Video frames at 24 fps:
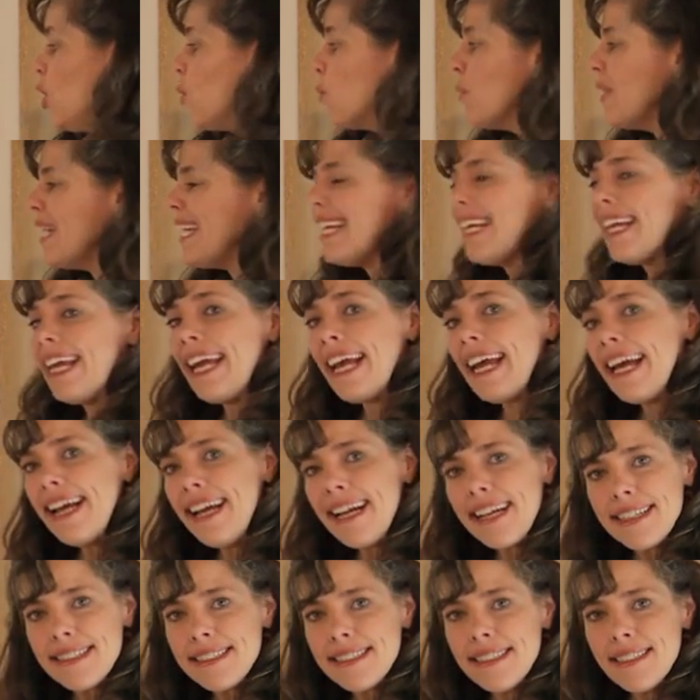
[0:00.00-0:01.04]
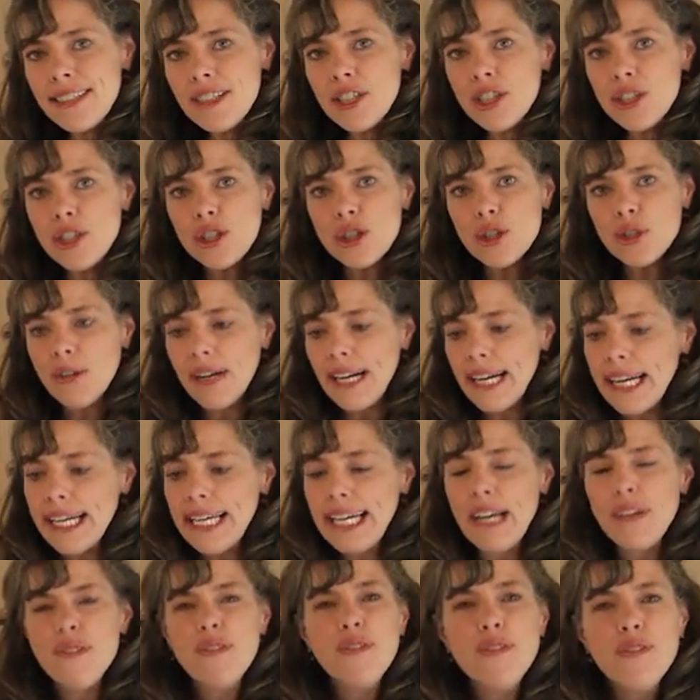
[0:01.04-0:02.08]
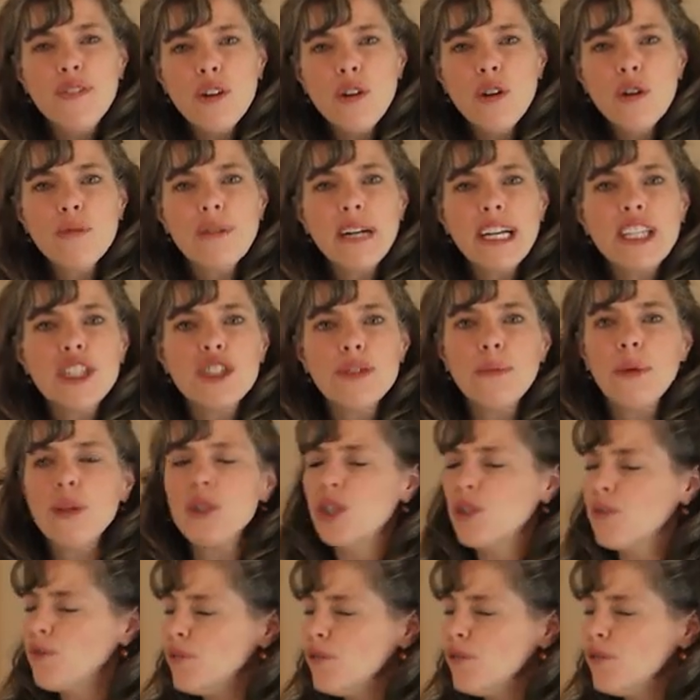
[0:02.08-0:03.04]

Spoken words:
We can't try and get full range of motion,